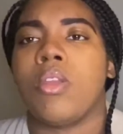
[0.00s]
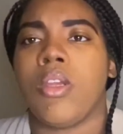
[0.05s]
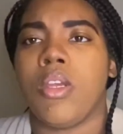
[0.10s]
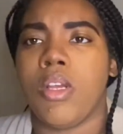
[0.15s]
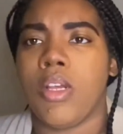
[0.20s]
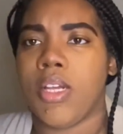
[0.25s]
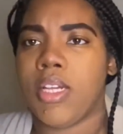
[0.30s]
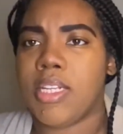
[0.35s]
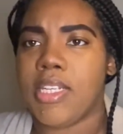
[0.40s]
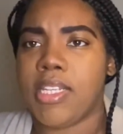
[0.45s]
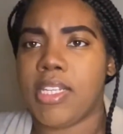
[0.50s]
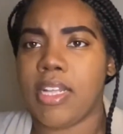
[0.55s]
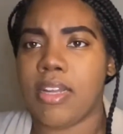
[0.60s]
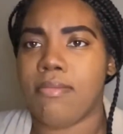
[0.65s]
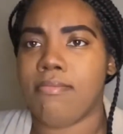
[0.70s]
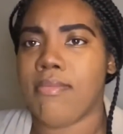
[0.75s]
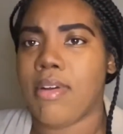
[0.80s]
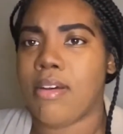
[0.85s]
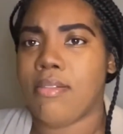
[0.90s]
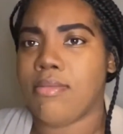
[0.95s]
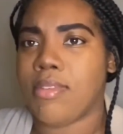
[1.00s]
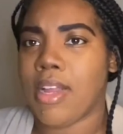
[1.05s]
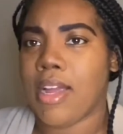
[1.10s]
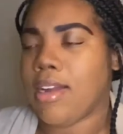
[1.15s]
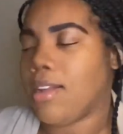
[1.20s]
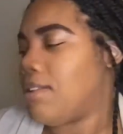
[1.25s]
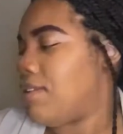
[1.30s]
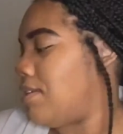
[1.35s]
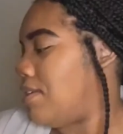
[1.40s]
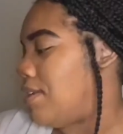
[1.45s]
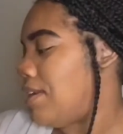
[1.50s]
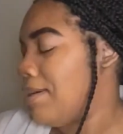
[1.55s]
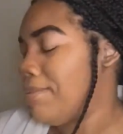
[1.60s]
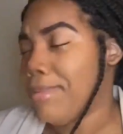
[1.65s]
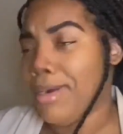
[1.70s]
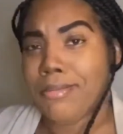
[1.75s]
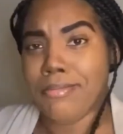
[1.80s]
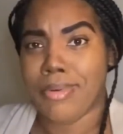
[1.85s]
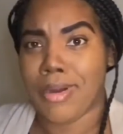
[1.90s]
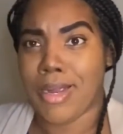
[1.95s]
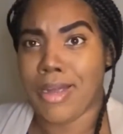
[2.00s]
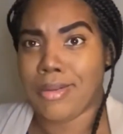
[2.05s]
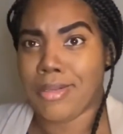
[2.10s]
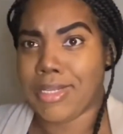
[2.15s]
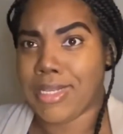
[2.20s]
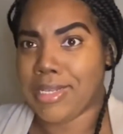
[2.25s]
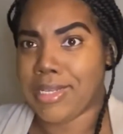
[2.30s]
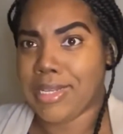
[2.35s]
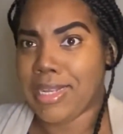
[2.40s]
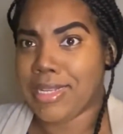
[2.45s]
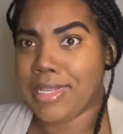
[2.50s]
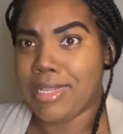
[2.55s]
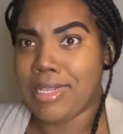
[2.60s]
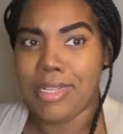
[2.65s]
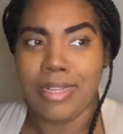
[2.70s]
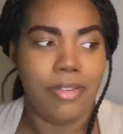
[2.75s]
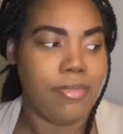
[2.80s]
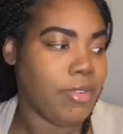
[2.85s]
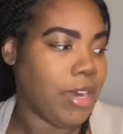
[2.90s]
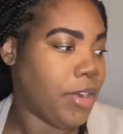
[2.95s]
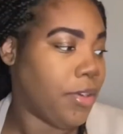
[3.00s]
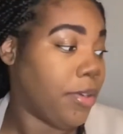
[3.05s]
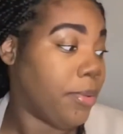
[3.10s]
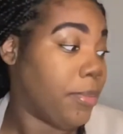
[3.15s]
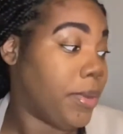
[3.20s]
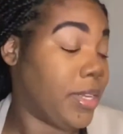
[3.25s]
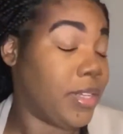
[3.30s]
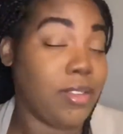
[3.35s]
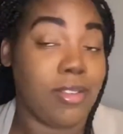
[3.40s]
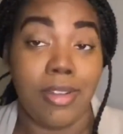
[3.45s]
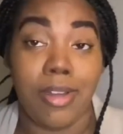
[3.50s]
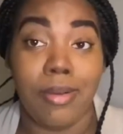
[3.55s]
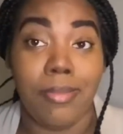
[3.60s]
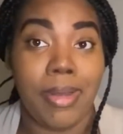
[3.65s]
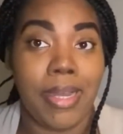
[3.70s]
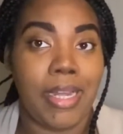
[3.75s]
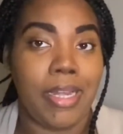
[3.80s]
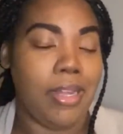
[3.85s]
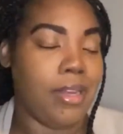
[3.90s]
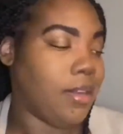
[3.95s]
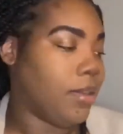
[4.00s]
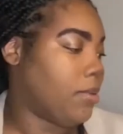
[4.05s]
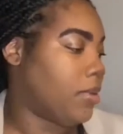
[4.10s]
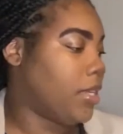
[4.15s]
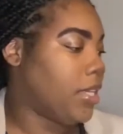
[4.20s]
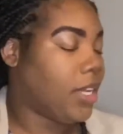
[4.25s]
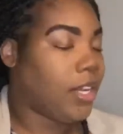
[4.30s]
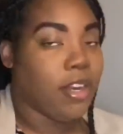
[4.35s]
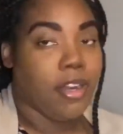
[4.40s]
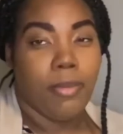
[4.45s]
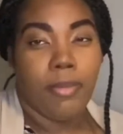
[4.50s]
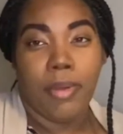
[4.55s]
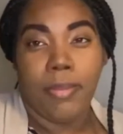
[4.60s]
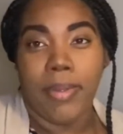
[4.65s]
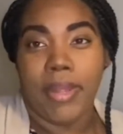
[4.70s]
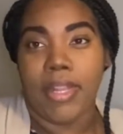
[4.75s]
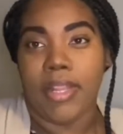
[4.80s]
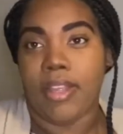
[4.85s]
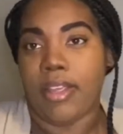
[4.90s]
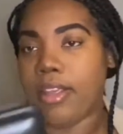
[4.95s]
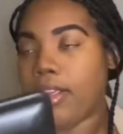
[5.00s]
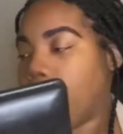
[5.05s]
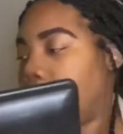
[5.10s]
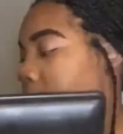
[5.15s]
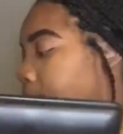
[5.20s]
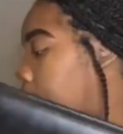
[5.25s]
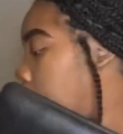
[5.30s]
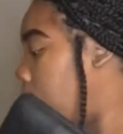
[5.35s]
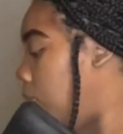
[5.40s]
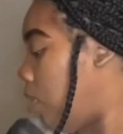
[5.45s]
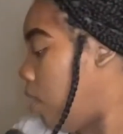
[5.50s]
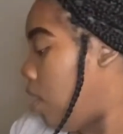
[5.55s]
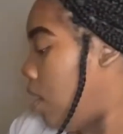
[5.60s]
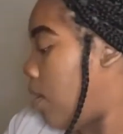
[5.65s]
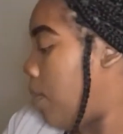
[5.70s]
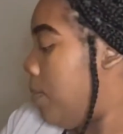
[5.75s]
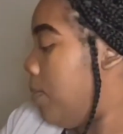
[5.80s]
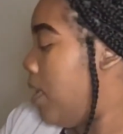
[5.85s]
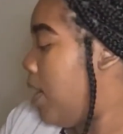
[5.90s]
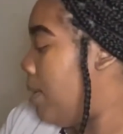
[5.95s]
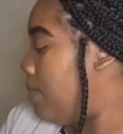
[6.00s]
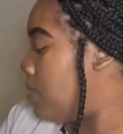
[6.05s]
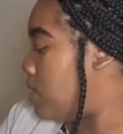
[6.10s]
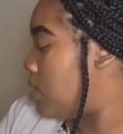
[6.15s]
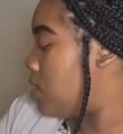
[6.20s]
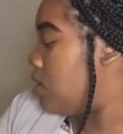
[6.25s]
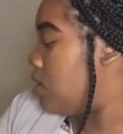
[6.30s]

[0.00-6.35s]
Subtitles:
It's something about not cleaning up my brows that's not sitting right with me, so I might end up cleaning them up at the end. But I'm just going to